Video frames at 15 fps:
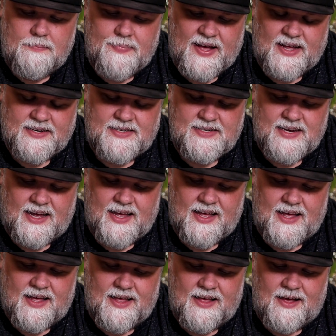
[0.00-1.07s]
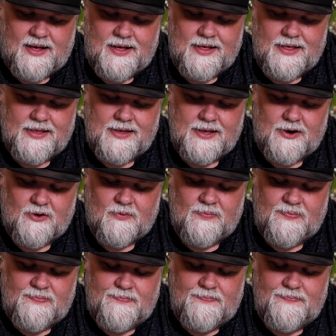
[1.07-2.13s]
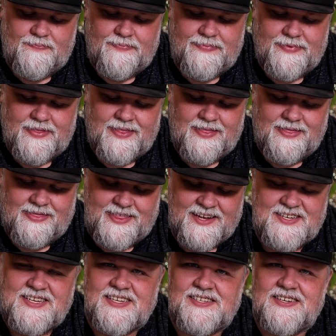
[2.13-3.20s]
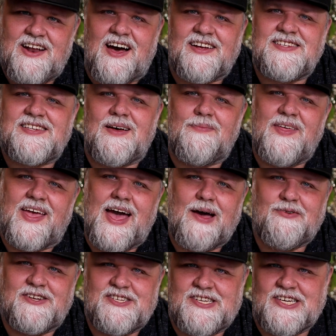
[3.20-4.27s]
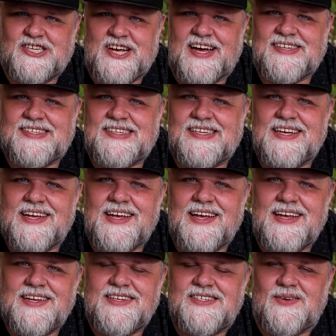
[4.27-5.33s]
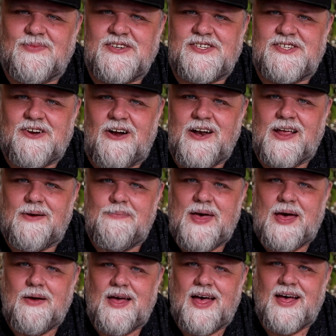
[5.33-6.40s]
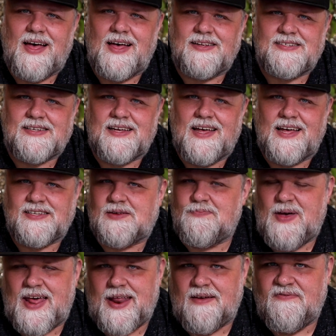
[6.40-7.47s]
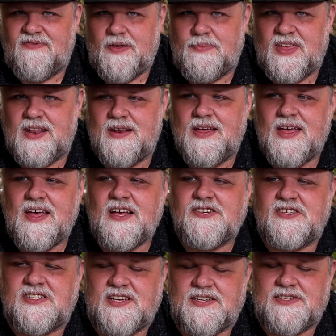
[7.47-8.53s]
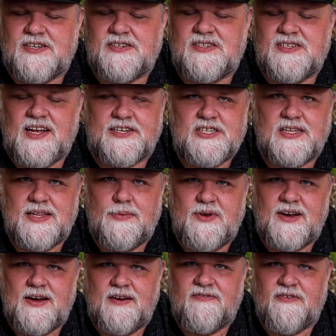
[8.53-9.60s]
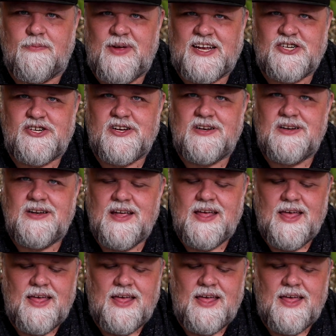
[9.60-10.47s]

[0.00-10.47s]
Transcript: But, you know, this is not something I would suggest someone starting a pet as a pet amphibian, just because there's such limited information.